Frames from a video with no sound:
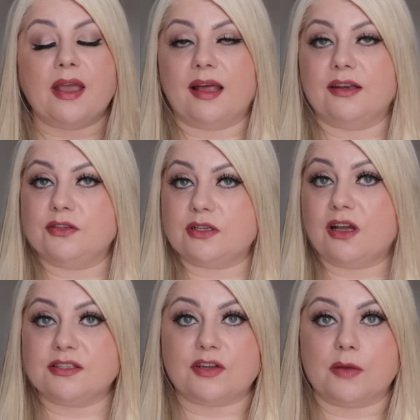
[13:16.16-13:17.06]
And
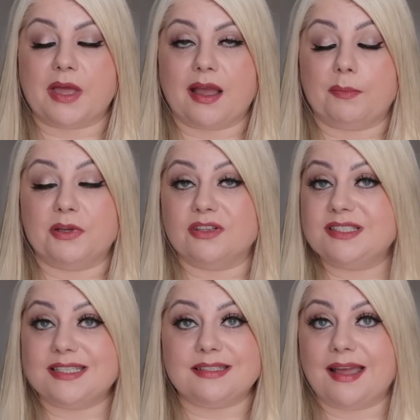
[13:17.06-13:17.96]
last time that happened, I
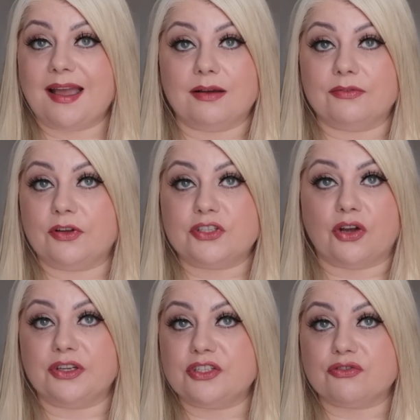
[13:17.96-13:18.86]
didn't have a
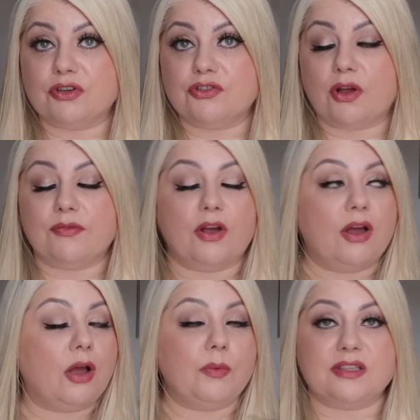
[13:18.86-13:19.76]
tiny screwdriver.
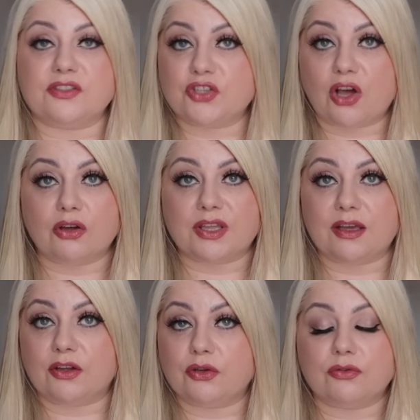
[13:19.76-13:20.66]
I went to
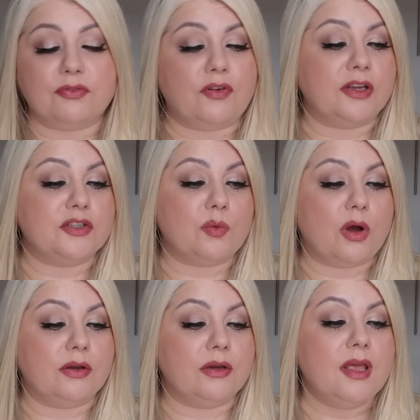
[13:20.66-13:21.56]
Target, I couldn't find
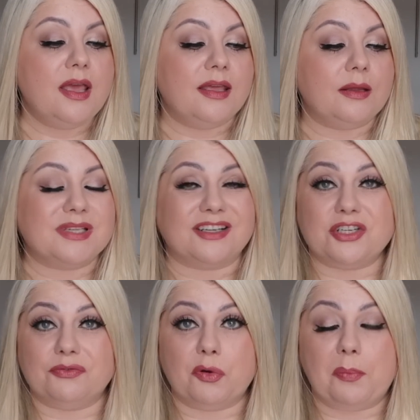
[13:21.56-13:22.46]
one. It was
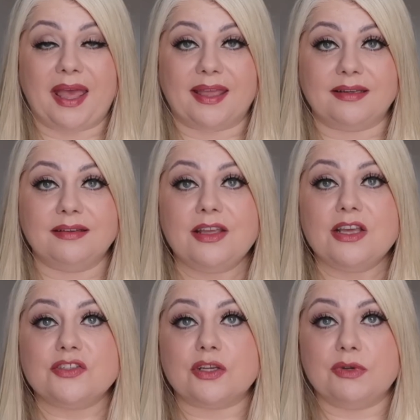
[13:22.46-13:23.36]
actually a real pain.
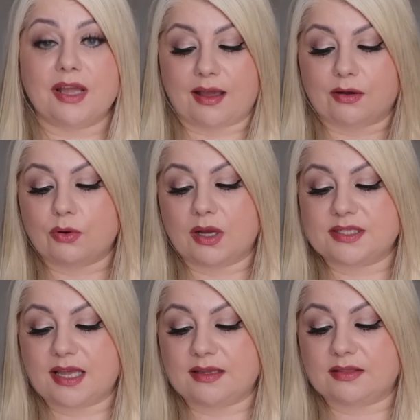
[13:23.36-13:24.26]
So now I
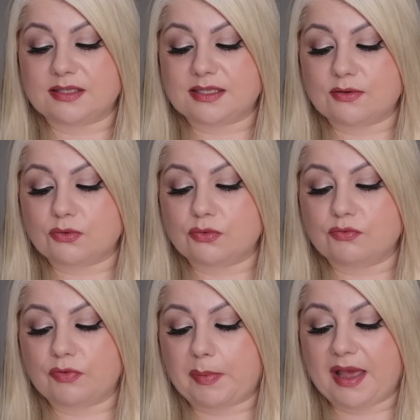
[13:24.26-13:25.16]
take this
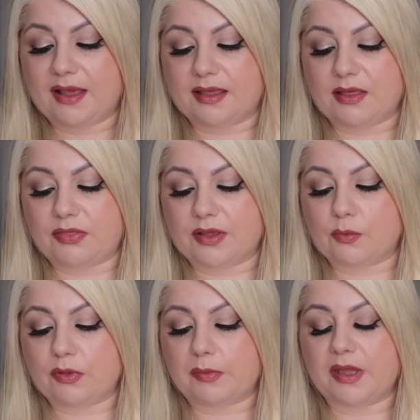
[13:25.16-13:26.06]
little repair kit
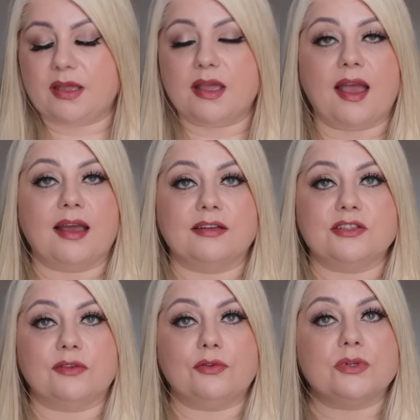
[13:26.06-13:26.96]
thing with me,
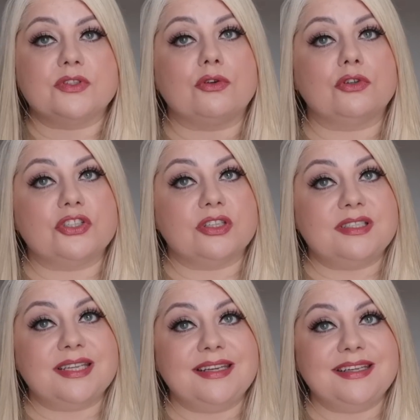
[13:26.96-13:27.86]
and I've always got a
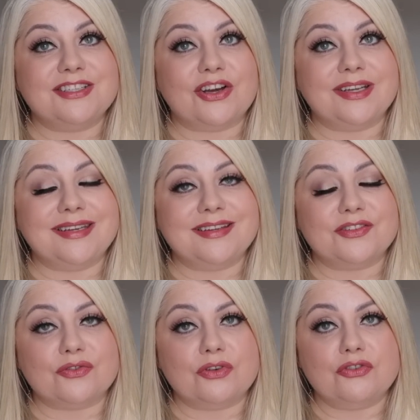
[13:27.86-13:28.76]
teeny tiny
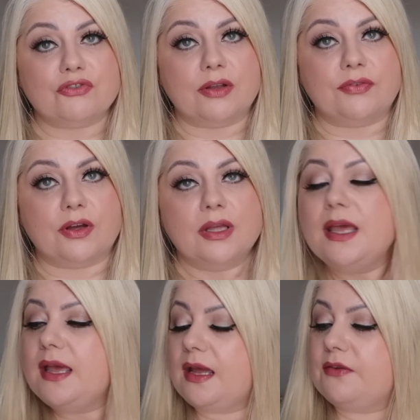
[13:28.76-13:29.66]
screwdriver.
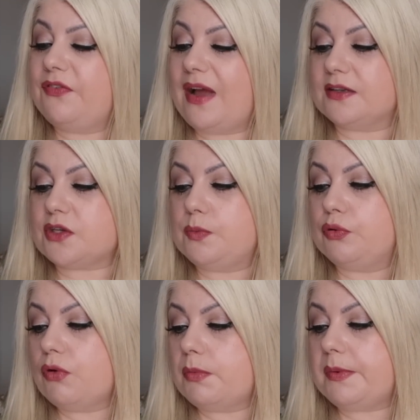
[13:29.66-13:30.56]
In fact, I
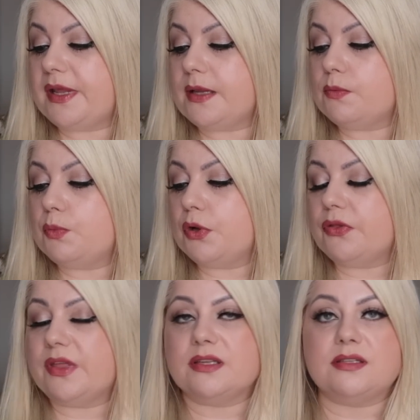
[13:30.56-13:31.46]
probably will
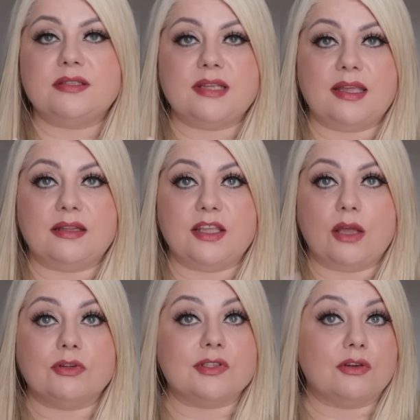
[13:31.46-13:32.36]
put this in the
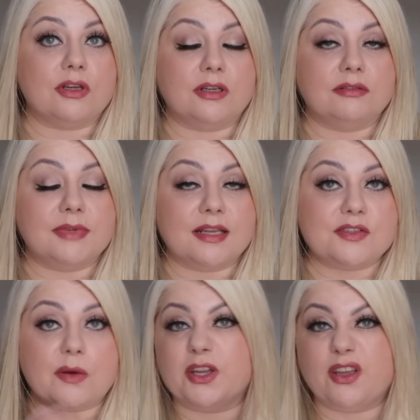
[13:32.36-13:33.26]
owner's locker
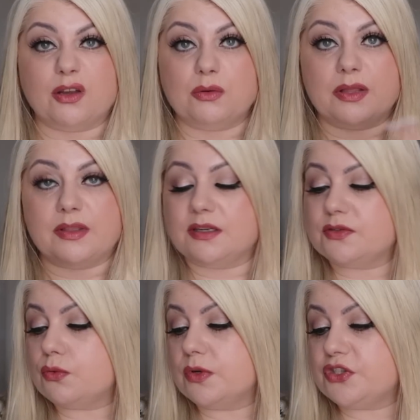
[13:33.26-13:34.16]
next time I go, and then
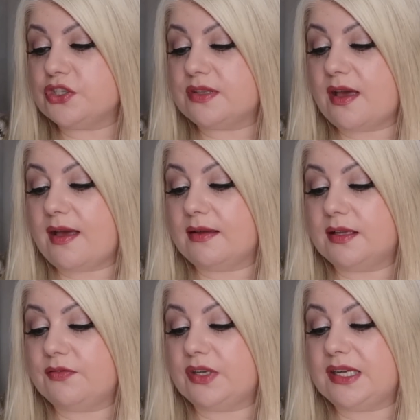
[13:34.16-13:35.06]
it's always just there
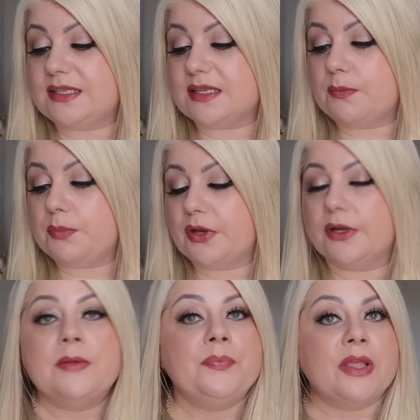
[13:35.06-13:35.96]
if I need it.
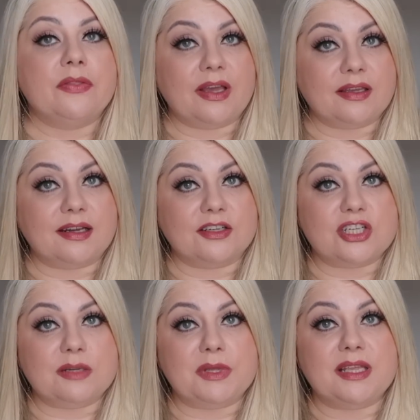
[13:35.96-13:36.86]
But that can
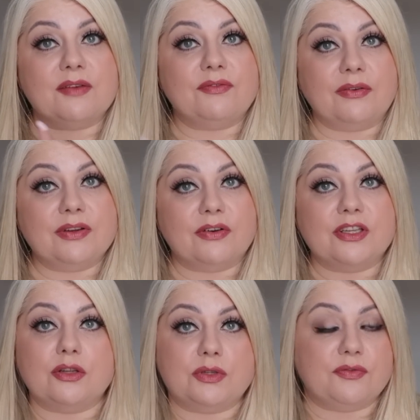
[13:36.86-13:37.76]
actually be very,
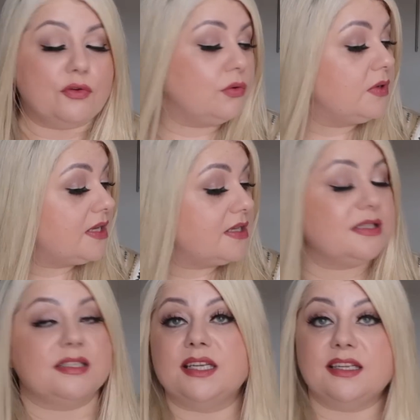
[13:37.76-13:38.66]
very useful,
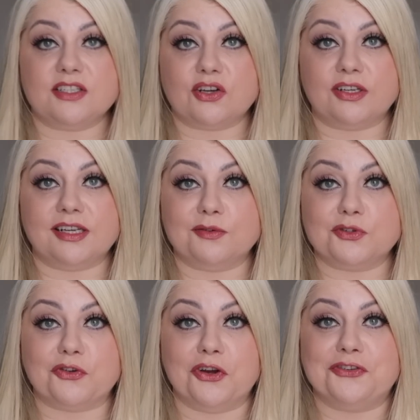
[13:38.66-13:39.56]
is a teeny tiny little
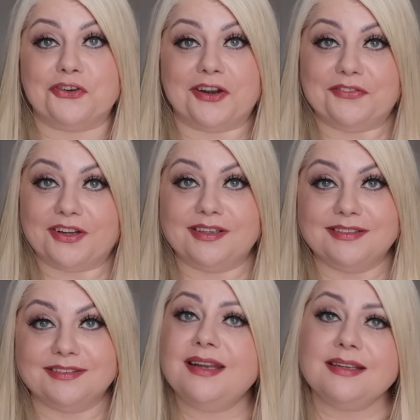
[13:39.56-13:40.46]
screwdriver.
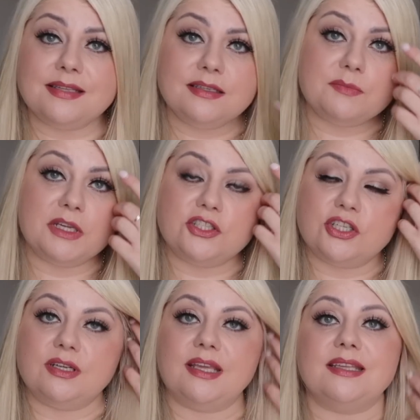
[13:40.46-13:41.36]
The next thing to
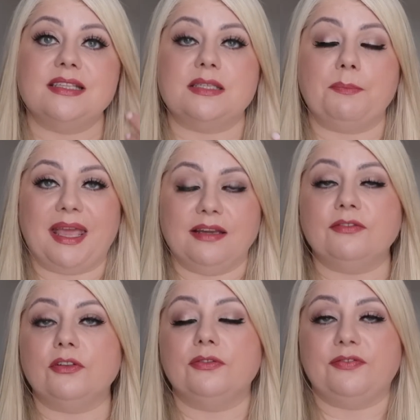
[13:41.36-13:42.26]
mention is
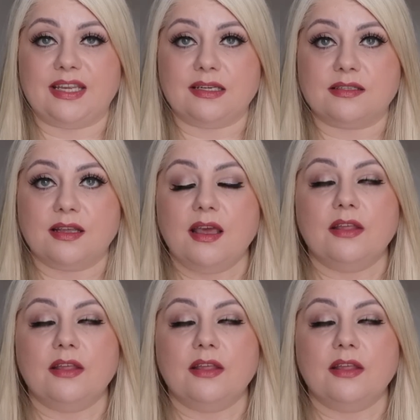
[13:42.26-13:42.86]
painful feet.